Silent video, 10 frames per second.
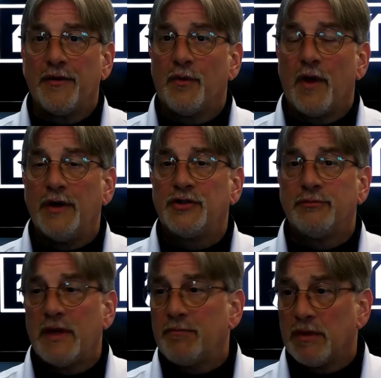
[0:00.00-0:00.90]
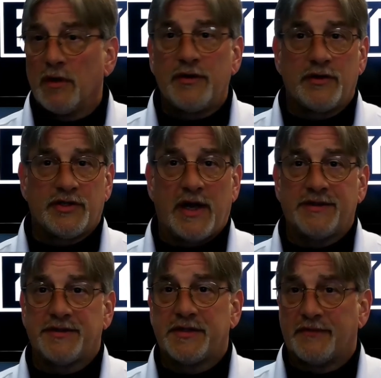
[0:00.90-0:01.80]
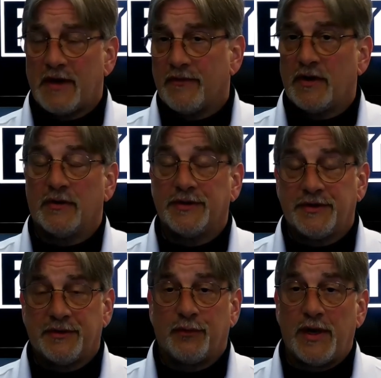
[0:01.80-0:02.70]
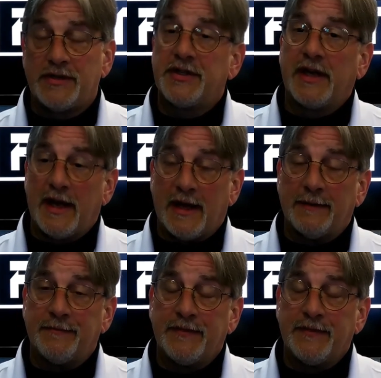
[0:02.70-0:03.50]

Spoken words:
Otherwise, you may blow their chances of ever going to the range again.